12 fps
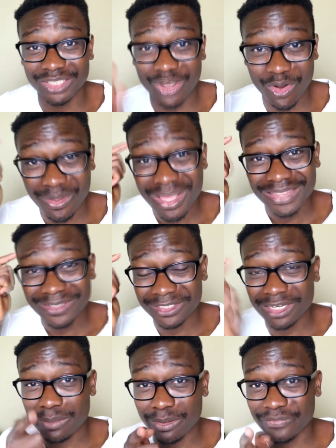So those are
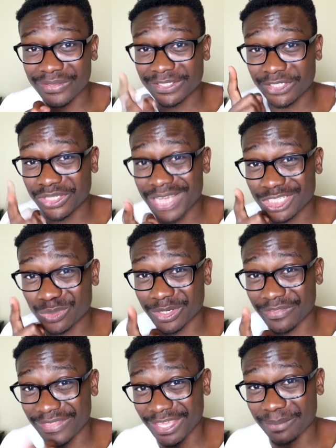a couple of things that you guys
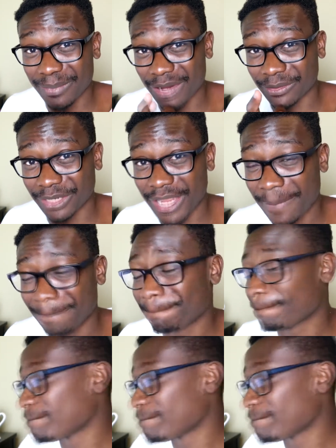want to think about, okay?